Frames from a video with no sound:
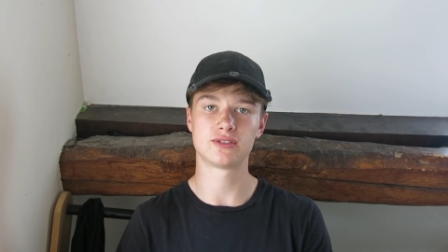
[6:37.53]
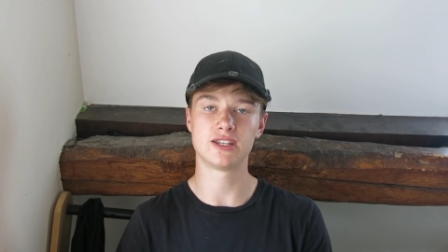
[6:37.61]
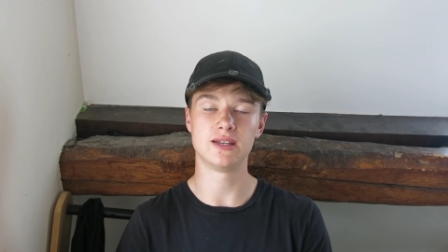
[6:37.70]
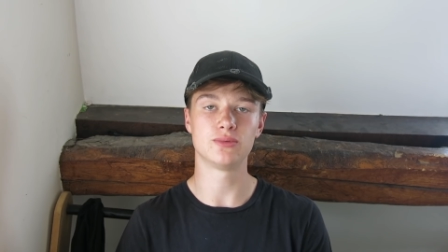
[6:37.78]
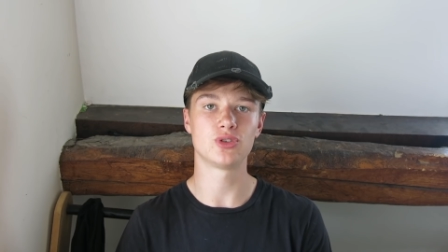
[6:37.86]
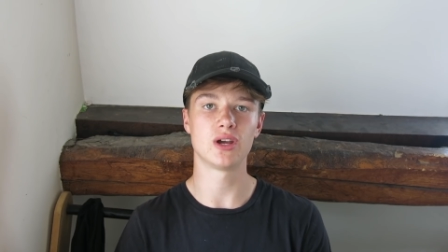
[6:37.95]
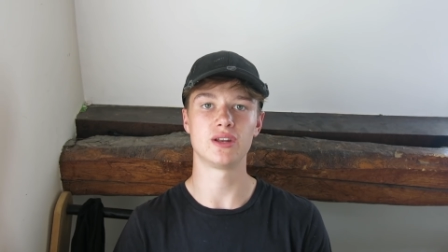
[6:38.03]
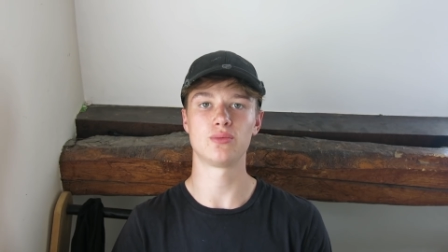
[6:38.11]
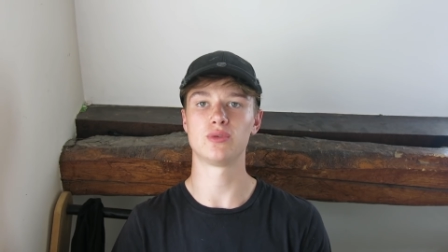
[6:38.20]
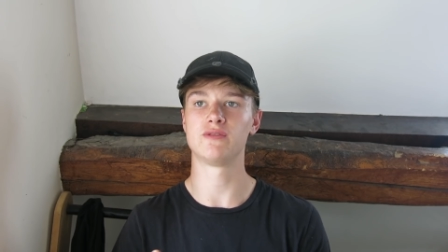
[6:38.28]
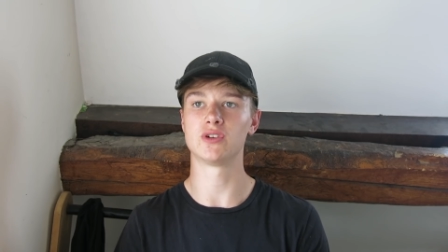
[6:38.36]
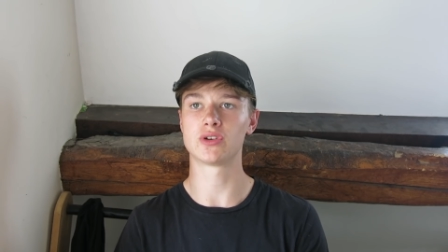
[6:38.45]
team
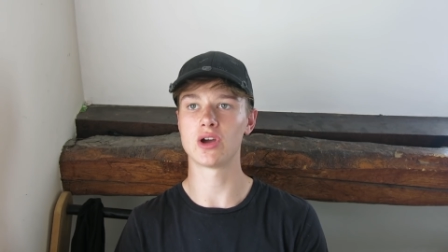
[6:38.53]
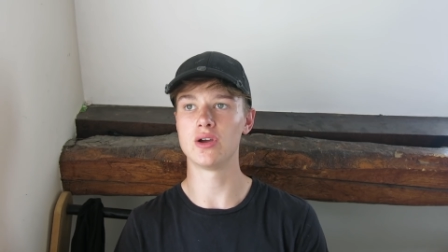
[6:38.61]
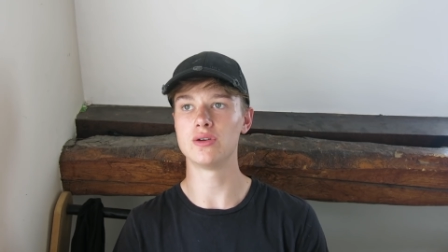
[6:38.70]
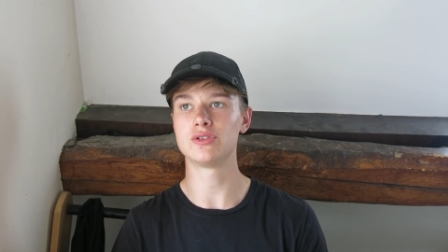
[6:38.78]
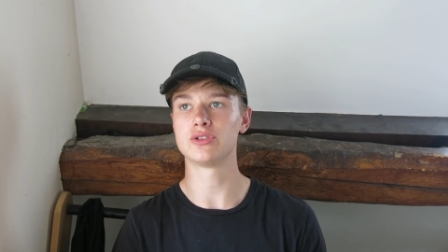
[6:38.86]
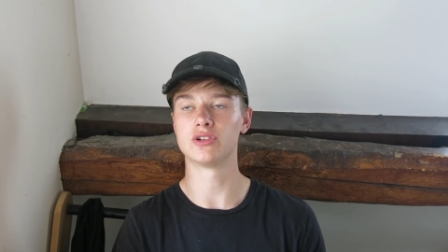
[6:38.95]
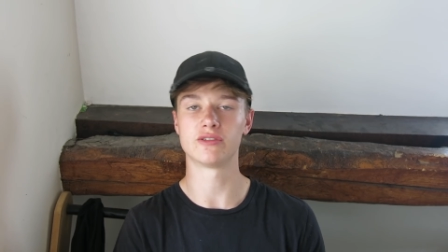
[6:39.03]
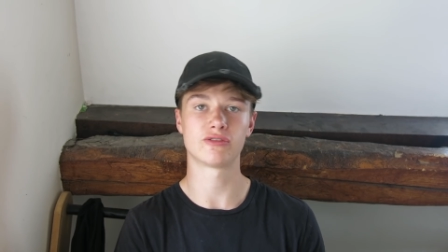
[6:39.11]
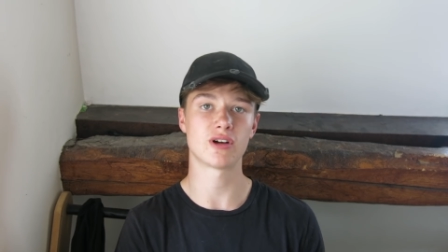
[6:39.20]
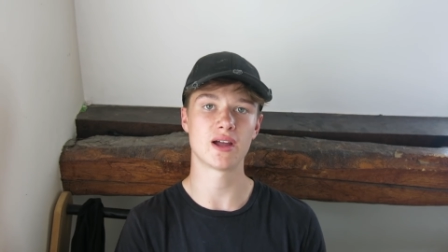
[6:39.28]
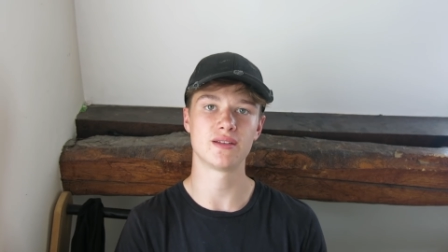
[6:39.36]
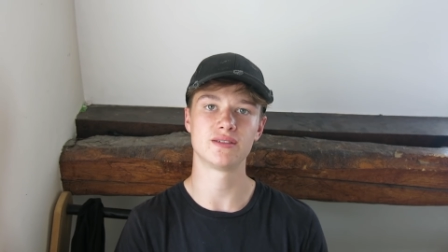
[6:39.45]
training with your coach or a
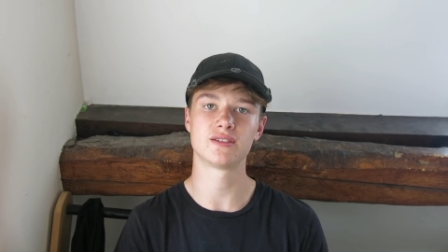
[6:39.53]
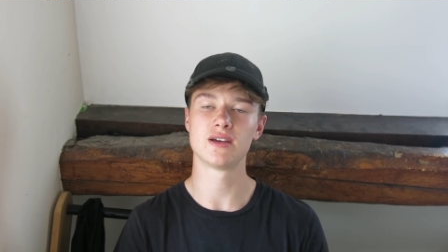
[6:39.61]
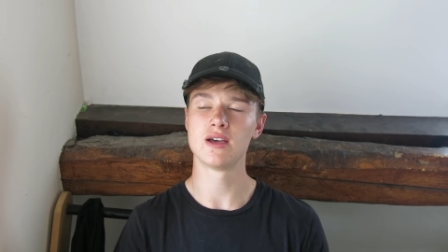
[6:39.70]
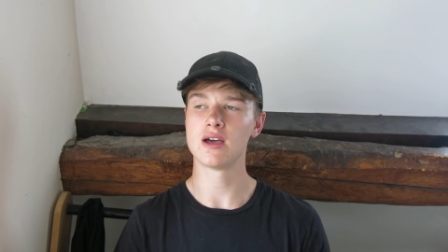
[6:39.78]
friend